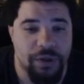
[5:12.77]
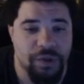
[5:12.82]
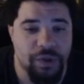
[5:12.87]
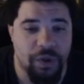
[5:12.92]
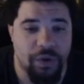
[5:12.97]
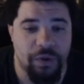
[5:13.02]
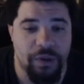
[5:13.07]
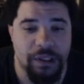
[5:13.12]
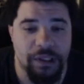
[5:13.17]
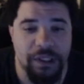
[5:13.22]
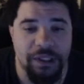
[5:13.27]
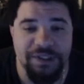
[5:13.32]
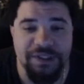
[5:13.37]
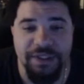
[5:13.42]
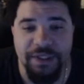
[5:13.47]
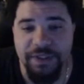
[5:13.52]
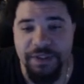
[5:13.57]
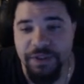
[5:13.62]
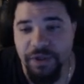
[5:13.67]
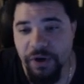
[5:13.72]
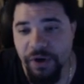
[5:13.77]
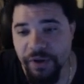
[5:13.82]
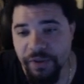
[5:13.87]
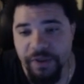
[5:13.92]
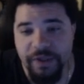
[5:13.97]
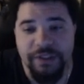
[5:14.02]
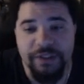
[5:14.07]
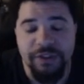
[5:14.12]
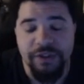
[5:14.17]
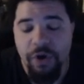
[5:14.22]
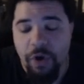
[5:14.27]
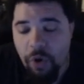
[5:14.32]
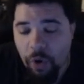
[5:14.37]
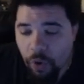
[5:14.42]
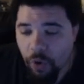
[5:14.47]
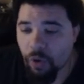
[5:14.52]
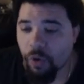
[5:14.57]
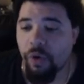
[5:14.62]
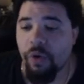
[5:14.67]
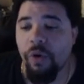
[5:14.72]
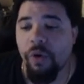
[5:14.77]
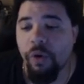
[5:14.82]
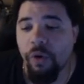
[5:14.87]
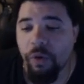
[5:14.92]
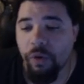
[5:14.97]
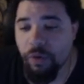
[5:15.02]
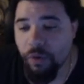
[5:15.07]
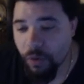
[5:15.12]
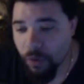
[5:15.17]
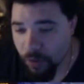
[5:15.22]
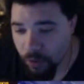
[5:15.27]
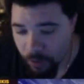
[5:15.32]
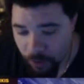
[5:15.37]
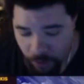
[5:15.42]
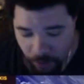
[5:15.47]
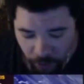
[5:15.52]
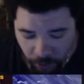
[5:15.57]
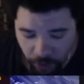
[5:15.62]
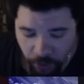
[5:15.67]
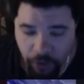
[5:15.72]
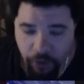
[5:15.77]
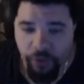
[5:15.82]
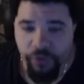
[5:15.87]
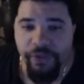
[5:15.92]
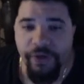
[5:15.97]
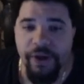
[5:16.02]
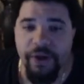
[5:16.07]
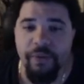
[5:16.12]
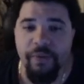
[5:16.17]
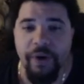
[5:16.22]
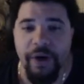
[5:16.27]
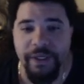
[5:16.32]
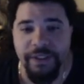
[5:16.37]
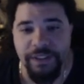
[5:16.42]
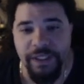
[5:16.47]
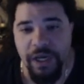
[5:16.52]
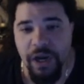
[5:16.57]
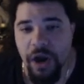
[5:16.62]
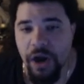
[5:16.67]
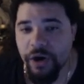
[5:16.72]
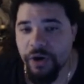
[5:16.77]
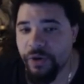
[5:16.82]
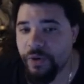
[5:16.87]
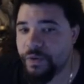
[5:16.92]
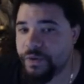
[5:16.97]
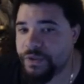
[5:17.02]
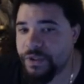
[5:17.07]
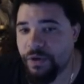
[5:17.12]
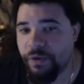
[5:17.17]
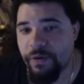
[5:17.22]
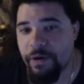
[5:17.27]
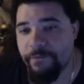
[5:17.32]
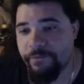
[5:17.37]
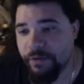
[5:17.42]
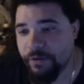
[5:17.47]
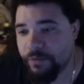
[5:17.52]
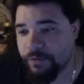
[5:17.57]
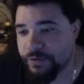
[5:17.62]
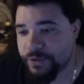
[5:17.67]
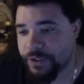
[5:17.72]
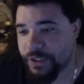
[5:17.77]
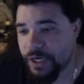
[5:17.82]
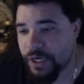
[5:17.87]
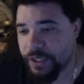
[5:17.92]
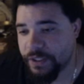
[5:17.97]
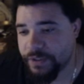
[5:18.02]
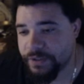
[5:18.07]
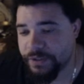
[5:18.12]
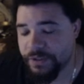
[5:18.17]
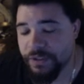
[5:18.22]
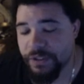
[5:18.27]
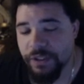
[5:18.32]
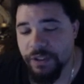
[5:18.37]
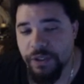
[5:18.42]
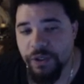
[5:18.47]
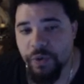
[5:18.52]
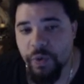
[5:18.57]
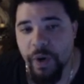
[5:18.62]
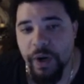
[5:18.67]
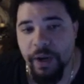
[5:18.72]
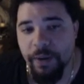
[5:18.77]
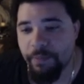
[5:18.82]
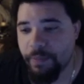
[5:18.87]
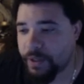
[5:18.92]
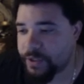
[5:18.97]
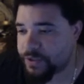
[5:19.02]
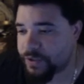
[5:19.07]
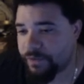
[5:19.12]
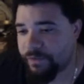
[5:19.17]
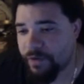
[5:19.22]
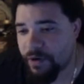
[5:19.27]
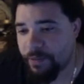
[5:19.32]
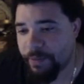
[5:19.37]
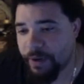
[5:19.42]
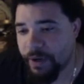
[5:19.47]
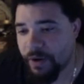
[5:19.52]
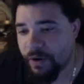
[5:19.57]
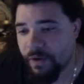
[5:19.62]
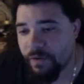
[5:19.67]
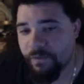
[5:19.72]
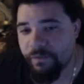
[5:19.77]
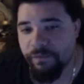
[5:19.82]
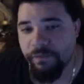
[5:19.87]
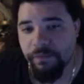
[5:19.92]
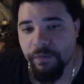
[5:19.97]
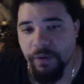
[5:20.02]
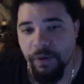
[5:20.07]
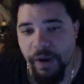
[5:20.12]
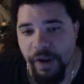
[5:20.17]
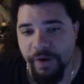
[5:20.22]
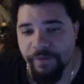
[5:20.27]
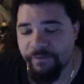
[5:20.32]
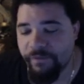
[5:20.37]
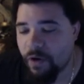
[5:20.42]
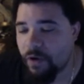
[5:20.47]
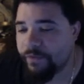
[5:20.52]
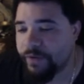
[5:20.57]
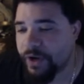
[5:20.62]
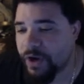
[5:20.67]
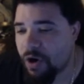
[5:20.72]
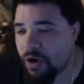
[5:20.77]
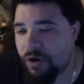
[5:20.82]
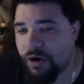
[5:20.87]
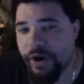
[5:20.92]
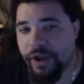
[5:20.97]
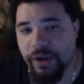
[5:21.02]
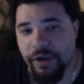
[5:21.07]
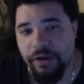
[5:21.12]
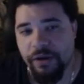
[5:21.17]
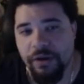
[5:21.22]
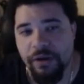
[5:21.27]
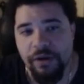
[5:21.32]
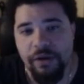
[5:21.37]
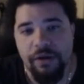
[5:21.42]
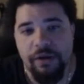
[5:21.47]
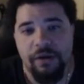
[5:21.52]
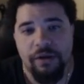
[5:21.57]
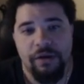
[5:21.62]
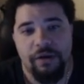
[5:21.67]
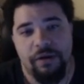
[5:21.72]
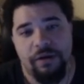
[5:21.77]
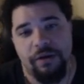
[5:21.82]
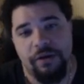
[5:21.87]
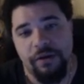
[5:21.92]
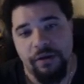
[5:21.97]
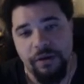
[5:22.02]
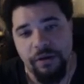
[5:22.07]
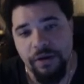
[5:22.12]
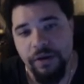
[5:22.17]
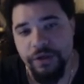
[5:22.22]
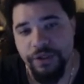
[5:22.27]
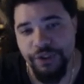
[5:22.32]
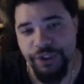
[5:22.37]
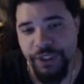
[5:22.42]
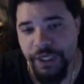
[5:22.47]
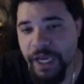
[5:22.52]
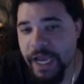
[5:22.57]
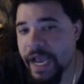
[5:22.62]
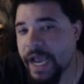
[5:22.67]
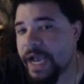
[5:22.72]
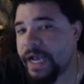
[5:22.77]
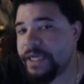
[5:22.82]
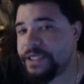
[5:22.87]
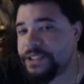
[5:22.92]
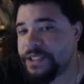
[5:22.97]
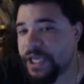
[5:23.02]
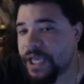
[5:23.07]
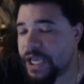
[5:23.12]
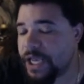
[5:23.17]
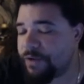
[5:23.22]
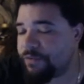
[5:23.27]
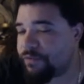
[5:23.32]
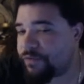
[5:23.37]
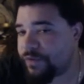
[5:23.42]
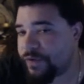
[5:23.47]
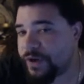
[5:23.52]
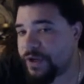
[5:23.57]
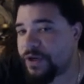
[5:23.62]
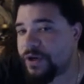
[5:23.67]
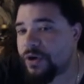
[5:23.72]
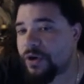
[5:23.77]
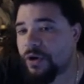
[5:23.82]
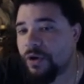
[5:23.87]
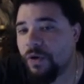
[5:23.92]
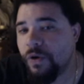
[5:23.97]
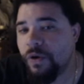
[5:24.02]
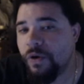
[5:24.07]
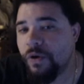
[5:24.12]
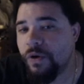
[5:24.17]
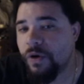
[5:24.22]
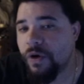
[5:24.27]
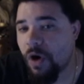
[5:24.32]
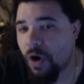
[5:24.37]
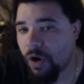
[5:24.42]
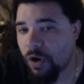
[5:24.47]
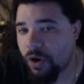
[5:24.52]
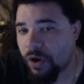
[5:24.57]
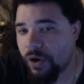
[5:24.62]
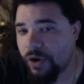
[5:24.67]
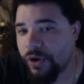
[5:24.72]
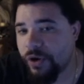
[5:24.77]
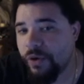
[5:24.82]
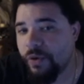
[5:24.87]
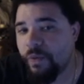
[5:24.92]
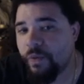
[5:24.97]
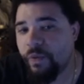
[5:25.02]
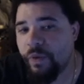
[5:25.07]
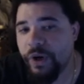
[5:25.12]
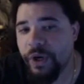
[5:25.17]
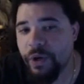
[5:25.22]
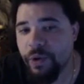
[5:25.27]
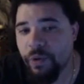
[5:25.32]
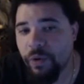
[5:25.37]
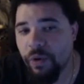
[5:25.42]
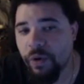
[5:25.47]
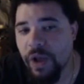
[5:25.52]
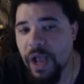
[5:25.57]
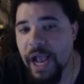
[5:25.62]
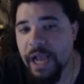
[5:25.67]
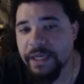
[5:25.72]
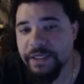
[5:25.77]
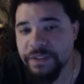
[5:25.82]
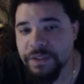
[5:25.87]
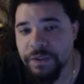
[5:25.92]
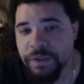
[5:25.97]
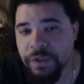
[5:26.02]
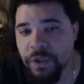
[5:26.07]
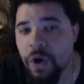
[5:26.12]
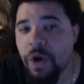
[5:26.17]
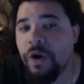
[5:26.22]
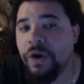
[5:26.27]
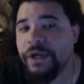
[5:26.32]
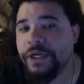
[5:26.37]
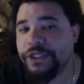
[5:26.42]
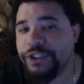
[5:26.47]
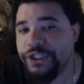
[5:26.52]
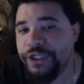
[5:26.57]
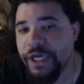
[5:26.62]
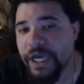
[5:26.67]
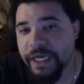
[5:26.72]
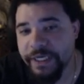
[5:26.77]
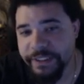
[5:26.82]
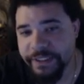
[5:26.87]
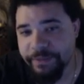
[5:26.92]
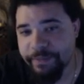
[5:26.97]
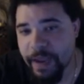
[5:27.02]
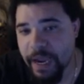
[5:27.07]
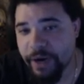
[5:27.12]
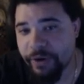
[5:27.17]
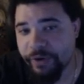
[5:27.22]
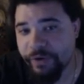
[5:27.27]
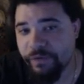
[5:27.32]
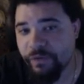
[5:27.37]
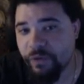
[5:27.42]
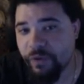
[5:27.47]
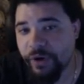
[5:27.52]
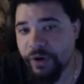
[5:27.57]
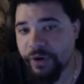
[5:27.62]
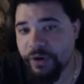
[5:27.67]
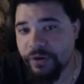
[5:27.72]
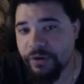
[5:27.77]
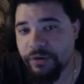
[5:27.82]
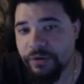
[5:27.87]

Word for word: So let's get started. This is the whole whole thing why I say Hakuno is going to revolutionize quick and buster farming involving carding. He has infinite hard reroll as long as she has the battery for it.